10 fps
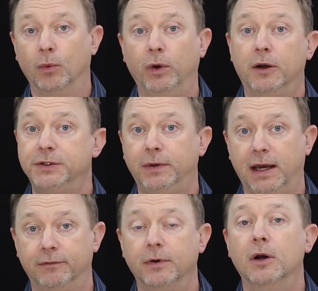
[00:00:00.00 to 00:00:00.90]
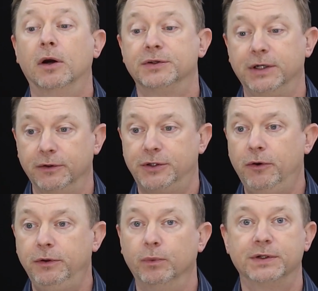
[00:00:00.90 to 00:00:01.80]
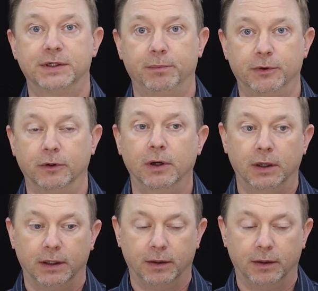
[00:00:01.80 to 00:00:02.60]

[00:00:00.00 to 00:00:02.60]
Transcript: we also have serotonin receptor